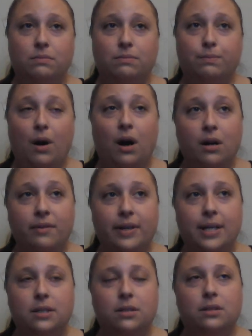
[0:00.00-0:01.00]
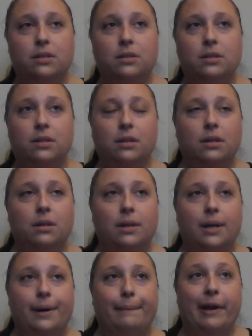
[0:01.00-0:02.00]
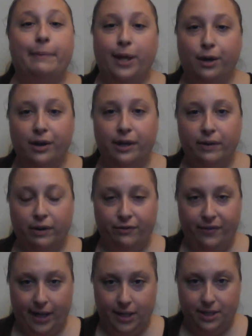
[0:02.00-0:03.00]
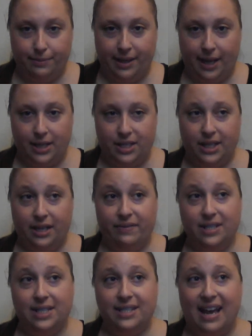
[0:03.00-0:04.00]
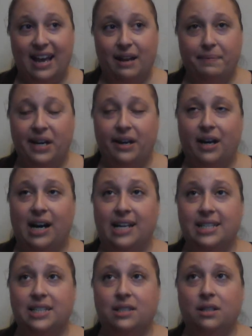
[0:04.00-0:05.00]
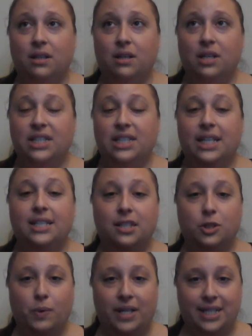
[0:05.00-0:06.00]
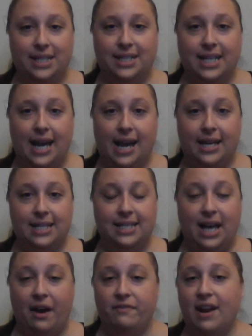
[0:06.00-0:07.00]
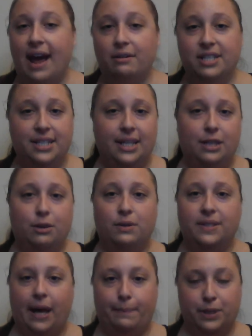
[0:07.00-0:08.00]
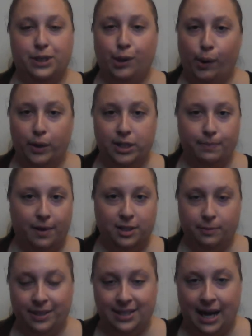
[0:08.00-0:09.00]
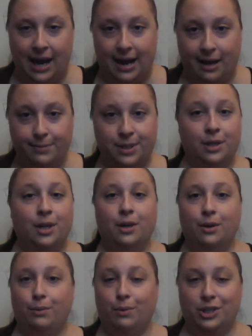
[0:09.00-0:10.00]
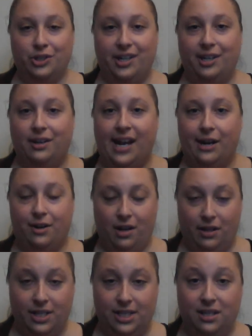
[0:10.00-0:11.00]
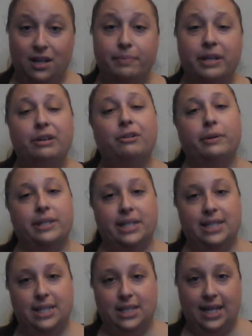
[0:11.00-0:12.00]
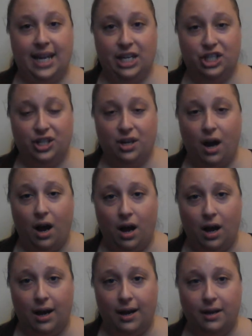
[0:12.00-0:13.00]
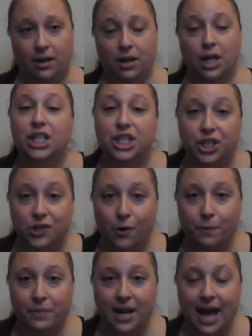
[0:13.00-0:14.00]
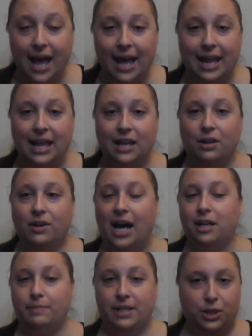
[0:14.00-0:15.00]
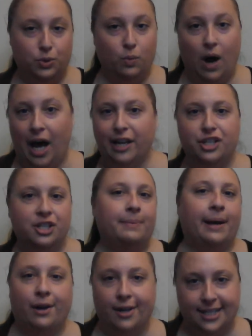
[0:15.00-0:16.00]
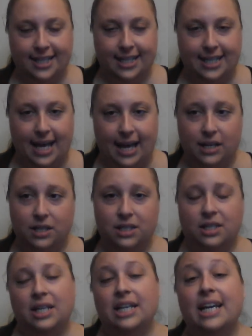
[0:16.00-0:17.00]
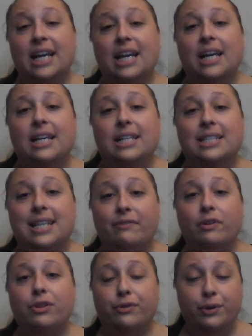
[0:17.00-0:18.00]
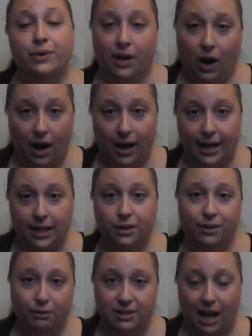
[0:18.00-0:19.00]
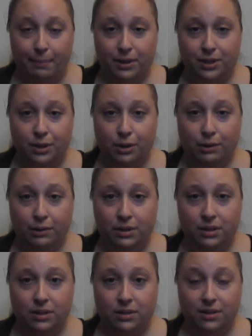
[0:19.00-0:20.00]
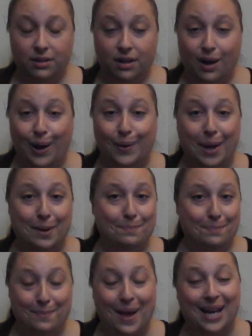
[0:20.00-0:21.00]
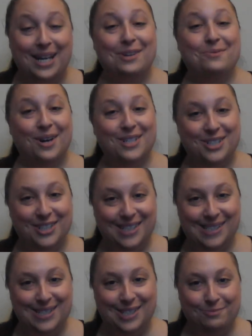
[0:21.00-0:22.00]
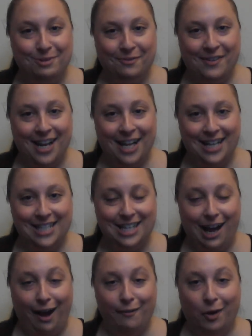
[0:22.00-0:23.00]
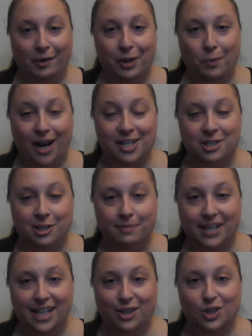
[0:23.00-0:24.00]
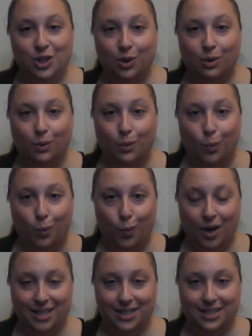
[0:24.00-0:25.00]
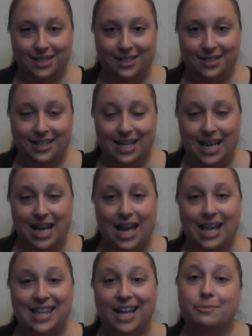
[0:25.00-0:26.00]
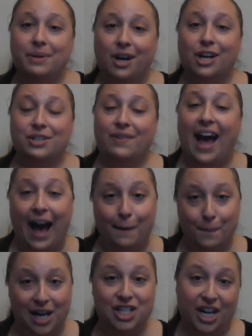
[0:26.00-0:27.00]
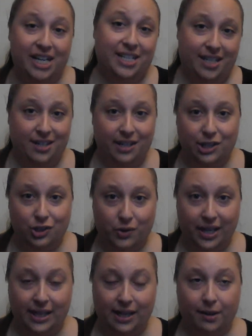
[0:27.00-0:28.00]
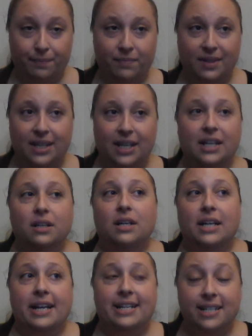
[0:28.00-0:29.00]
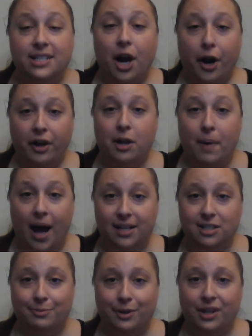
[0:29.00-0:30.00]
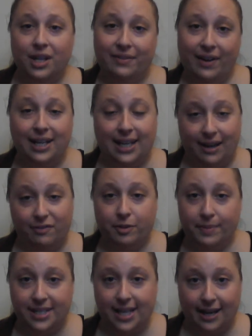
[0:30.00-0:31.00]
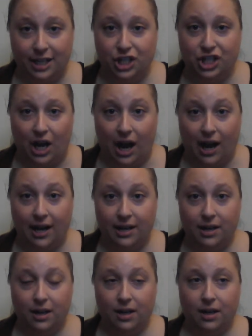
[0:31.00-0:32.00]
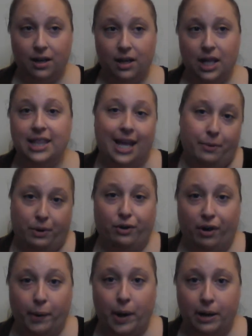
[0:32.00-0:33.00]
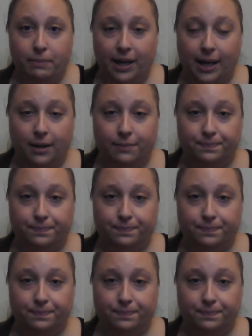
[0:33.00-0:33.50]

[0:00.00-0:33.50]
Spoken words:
part of it is maybe a little unfair to me to even say, because seasons 1 to 6, I've now seen those episodes multiple times. One Tree Hill aired on the CW, it was in syndication on SoapNet, and it allowed me to watch to my heart's content. 7 through 9, those episodes, unlike many One Tree Hill superfans, I've only watched them each once. And that's because of how much I didn't enjoy them. It's entirely possible that if I gave them a second shot, they would grow on me.